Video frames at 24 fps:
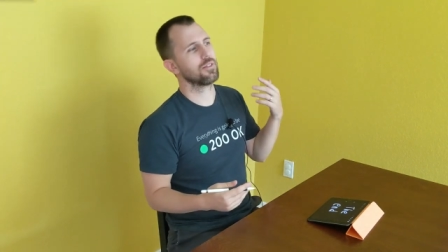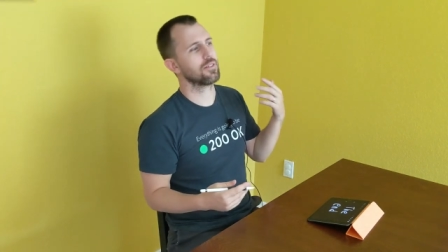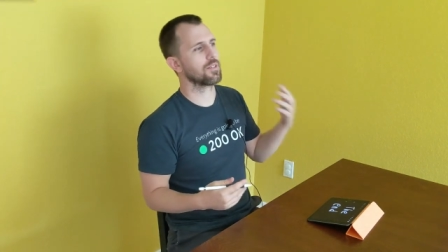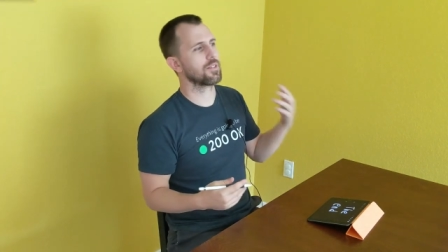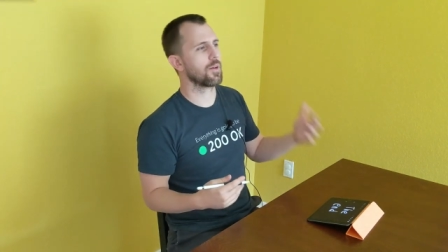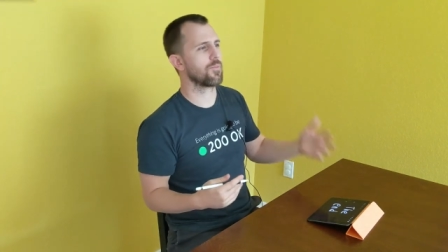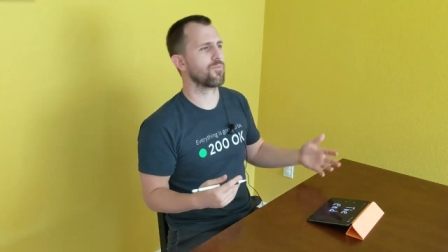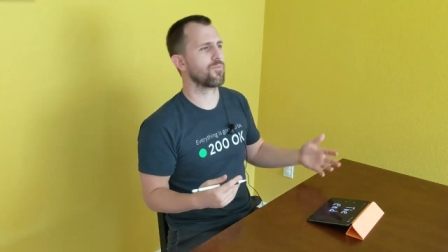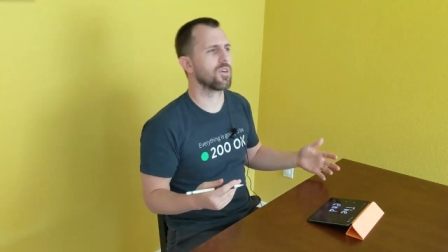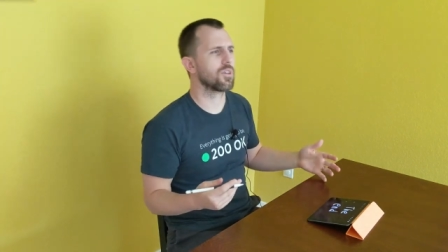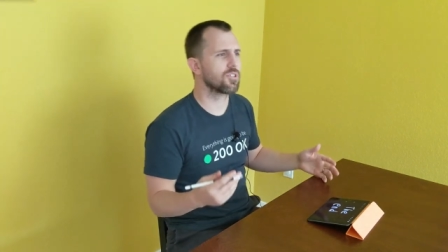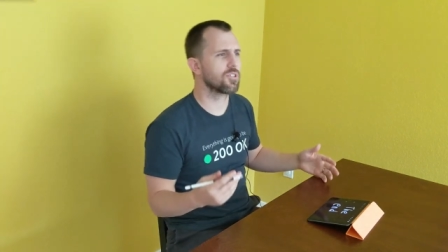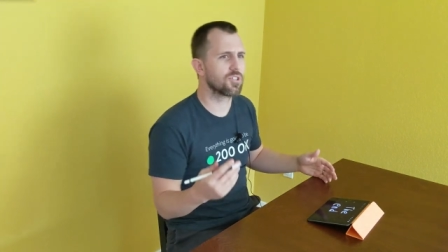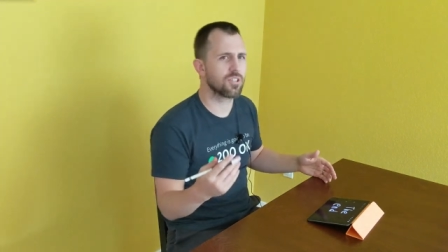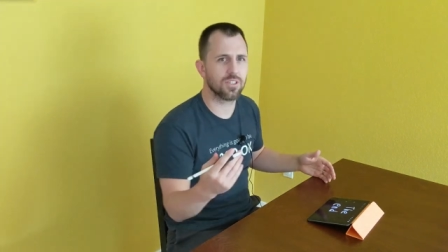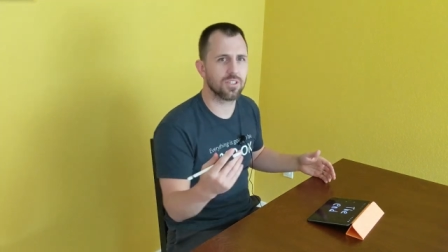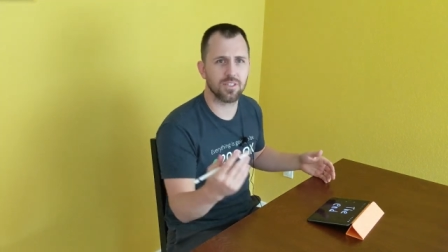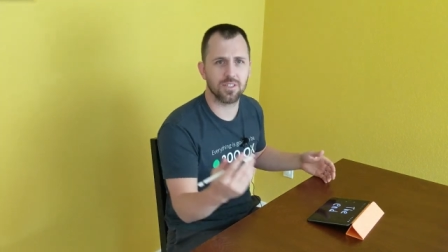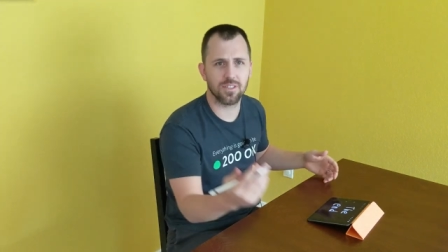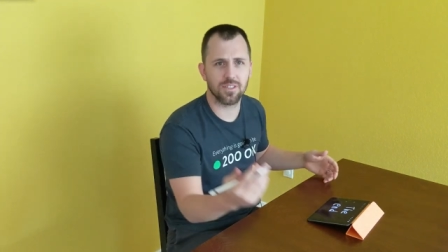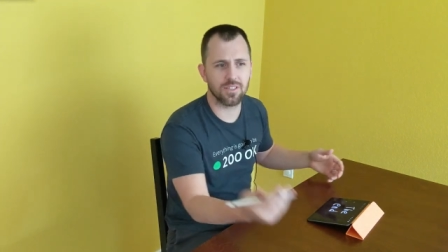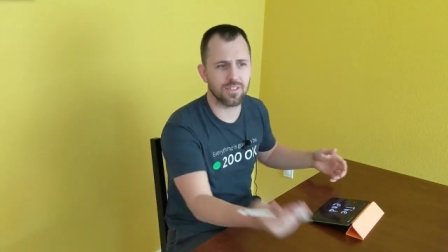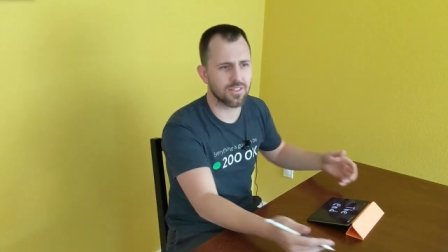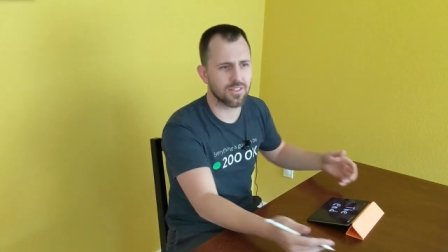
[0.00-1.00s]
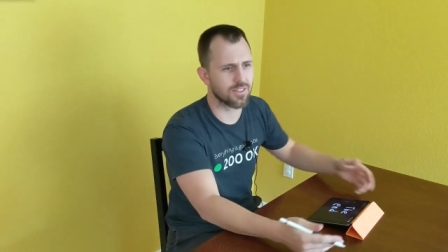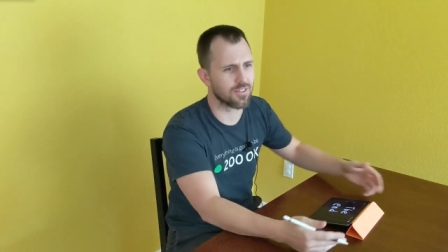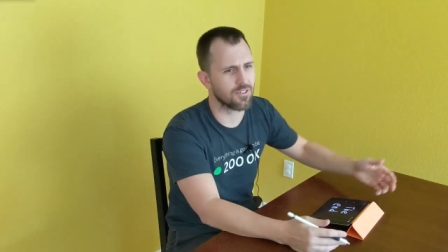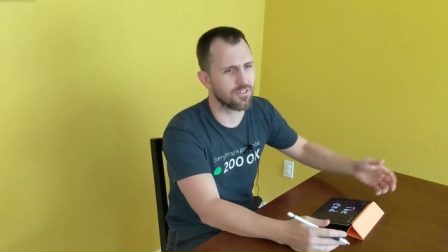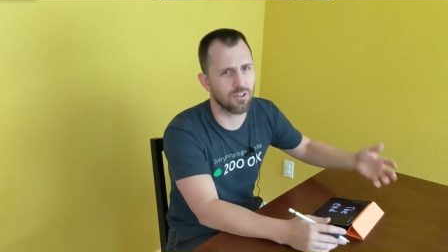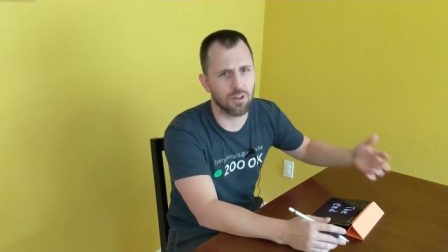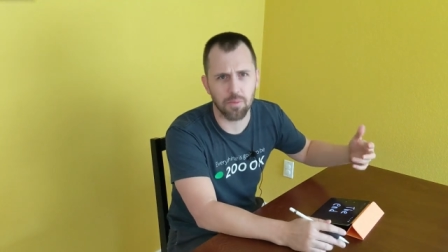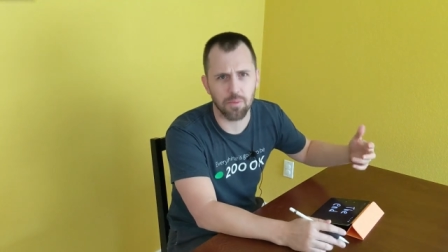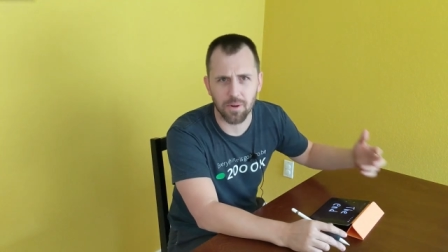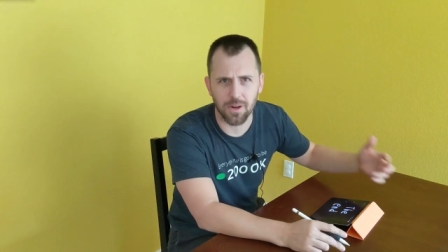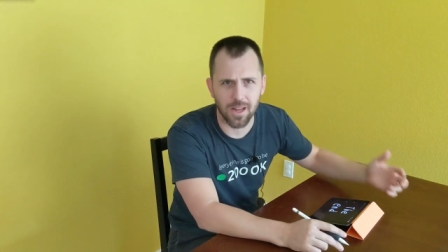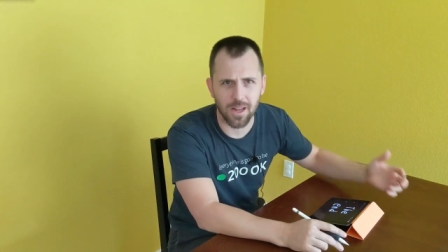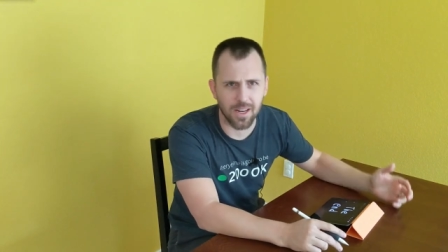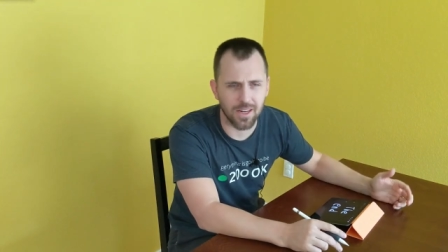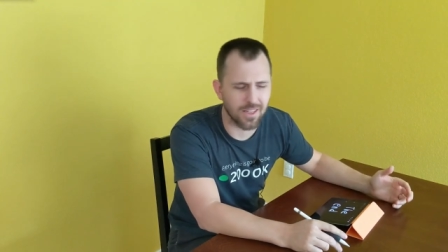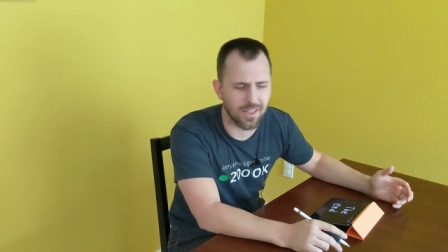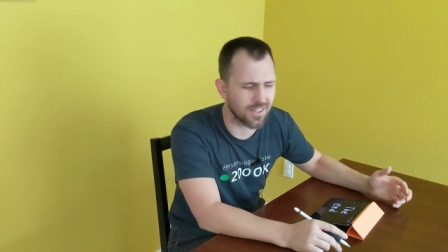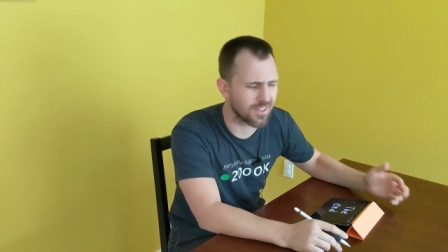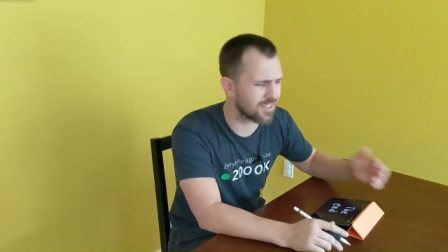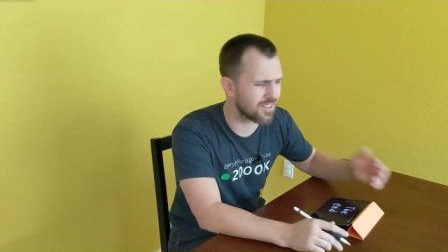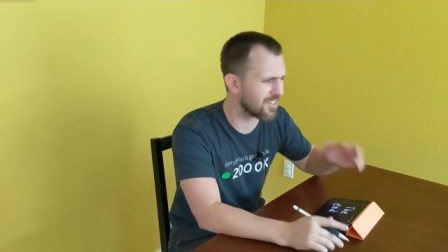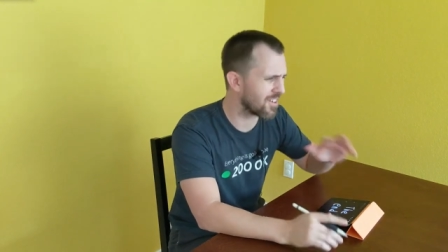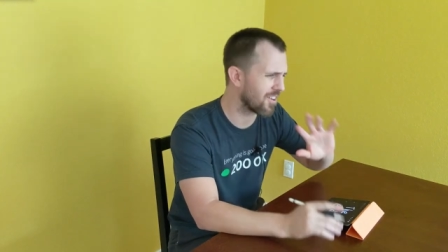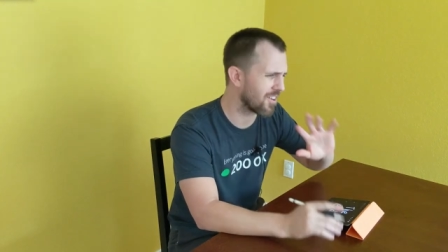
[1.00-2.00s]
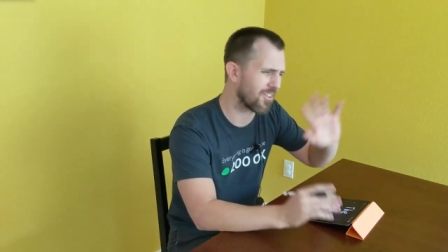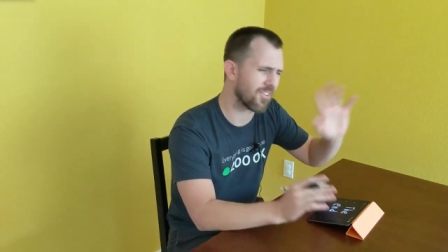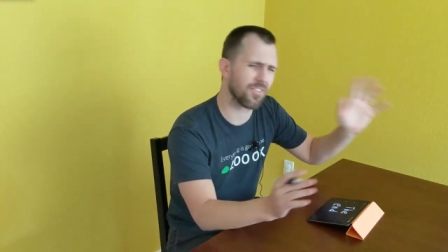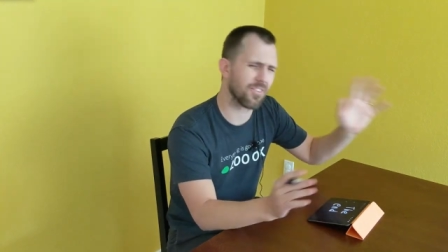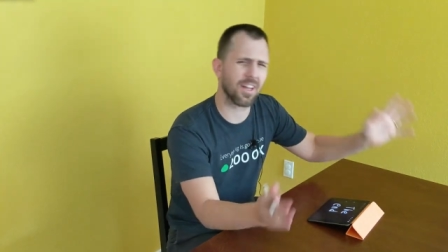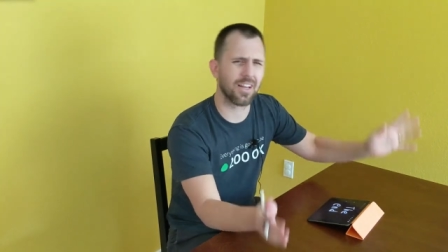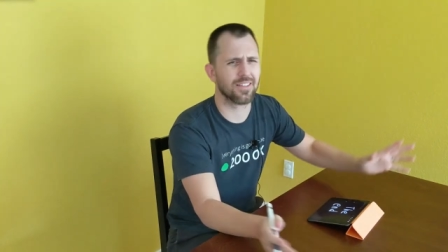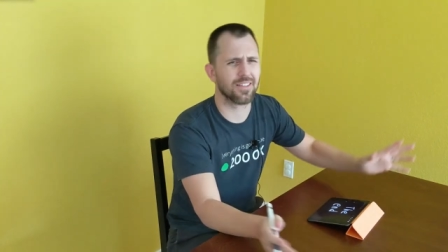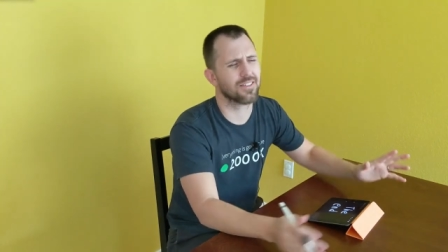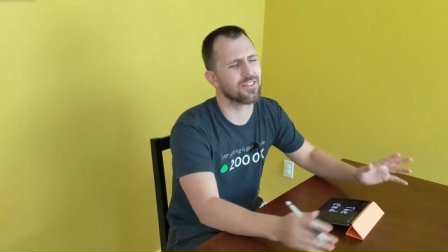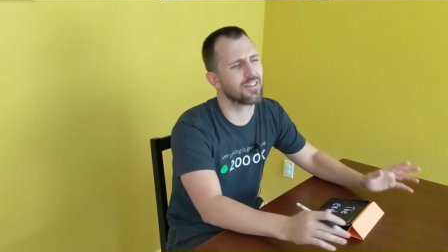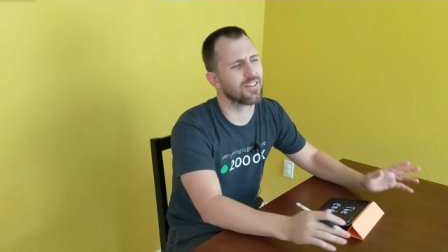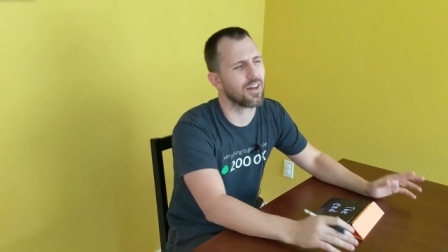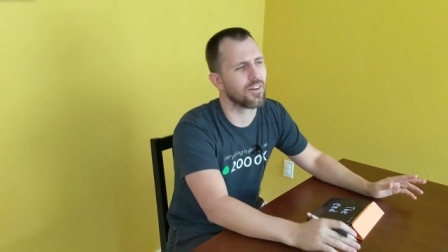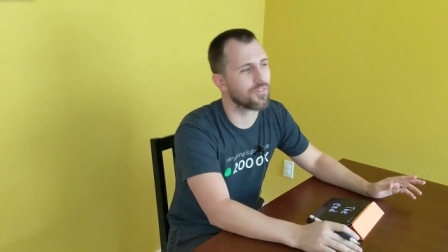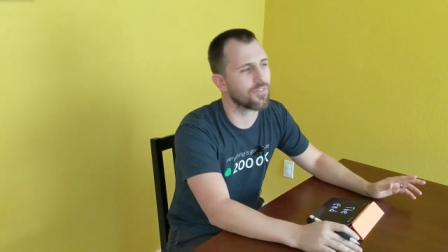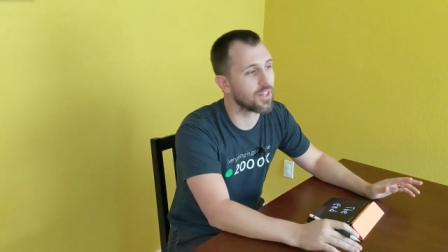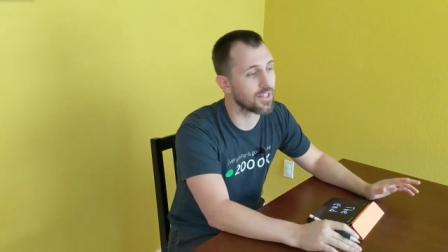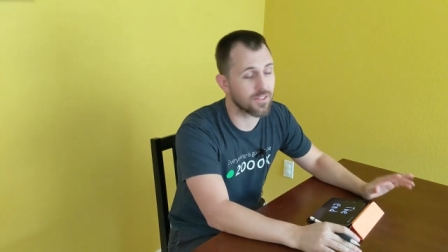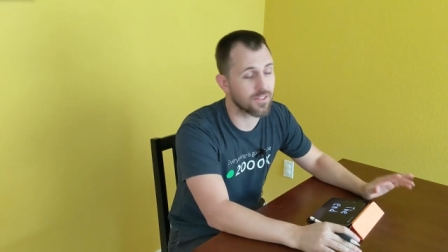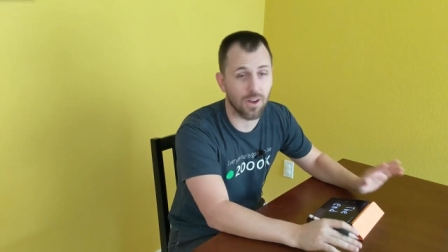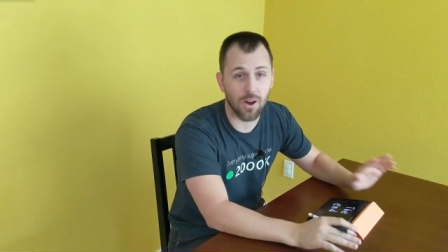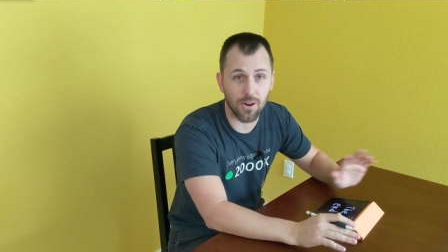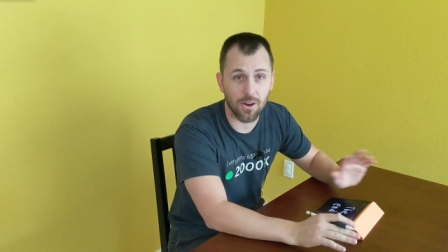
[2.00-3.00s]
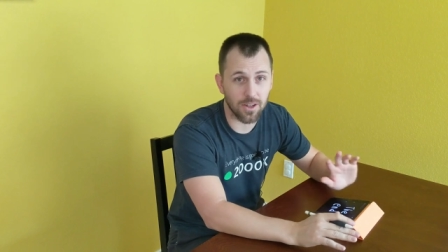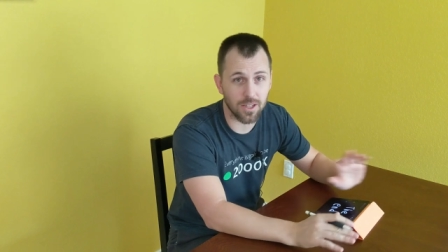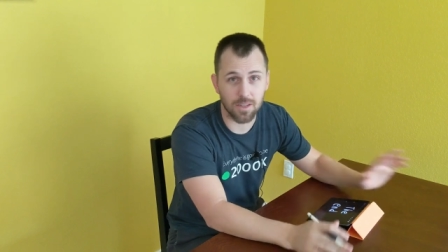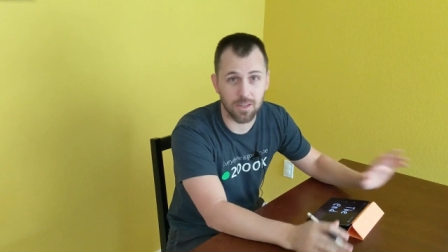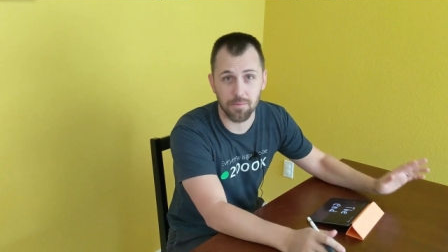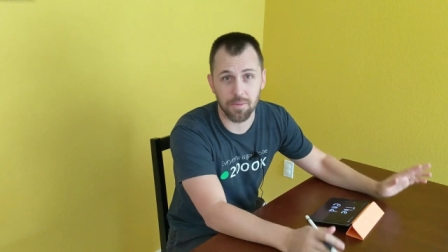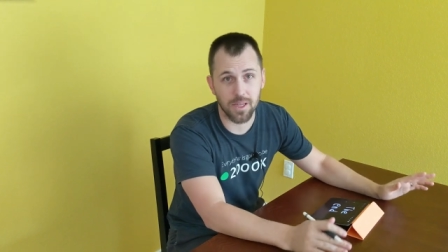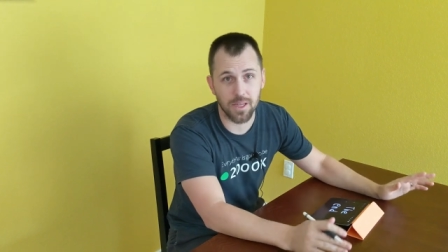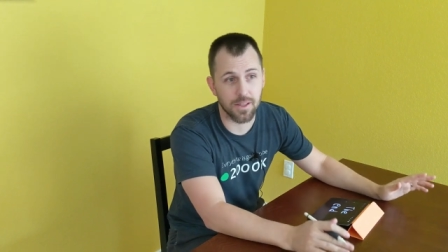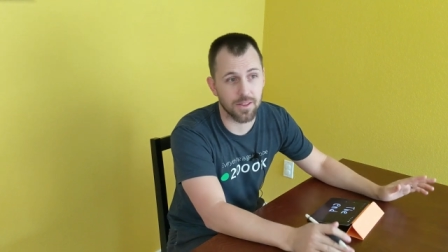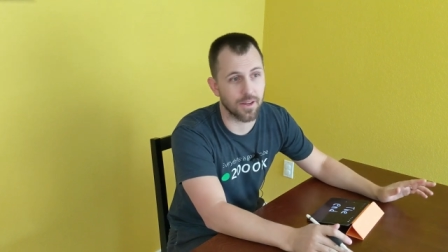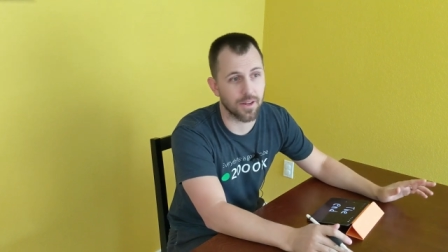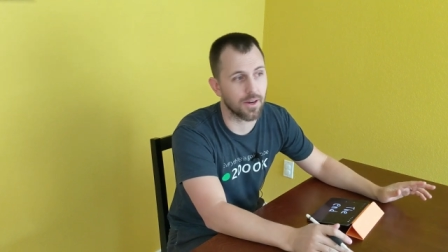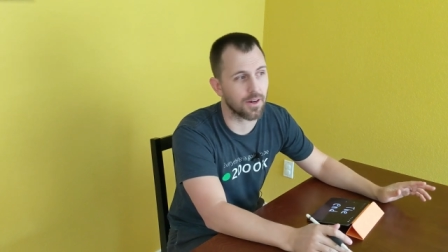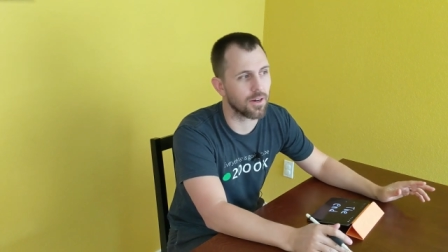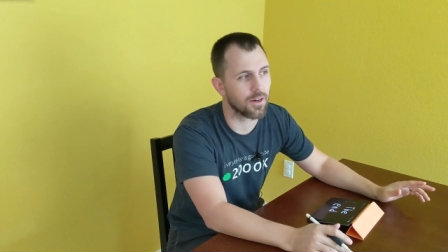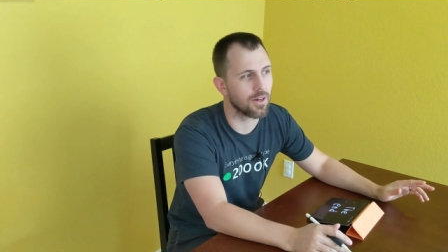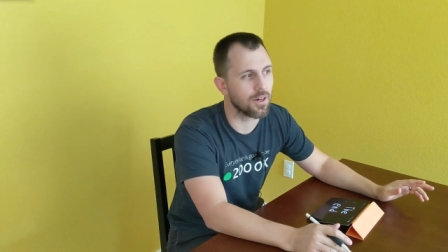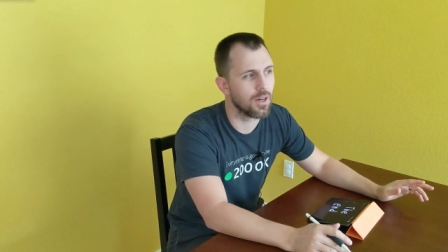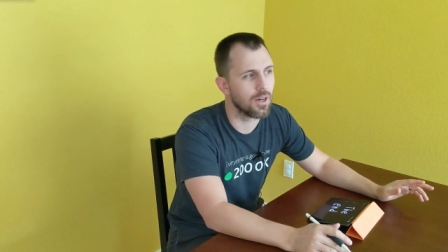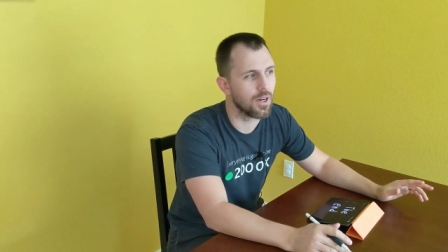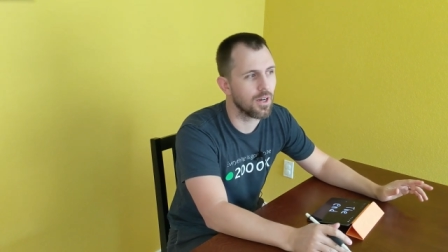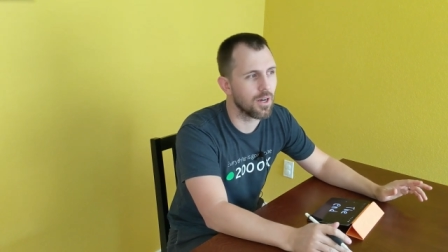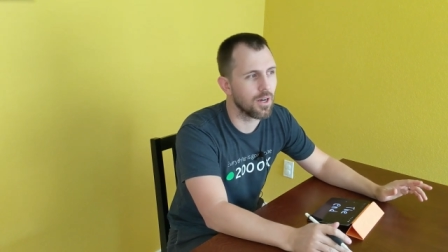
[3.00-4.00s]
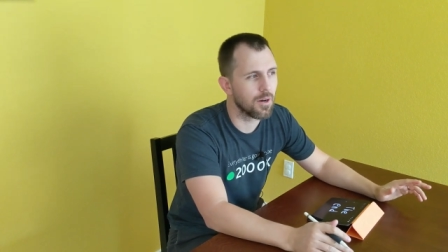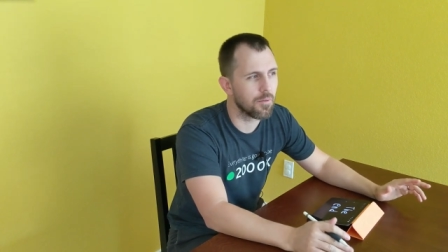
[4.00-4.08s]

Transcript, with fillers: and step functions and Kubernetes and all that stuff. That's all gonna be there.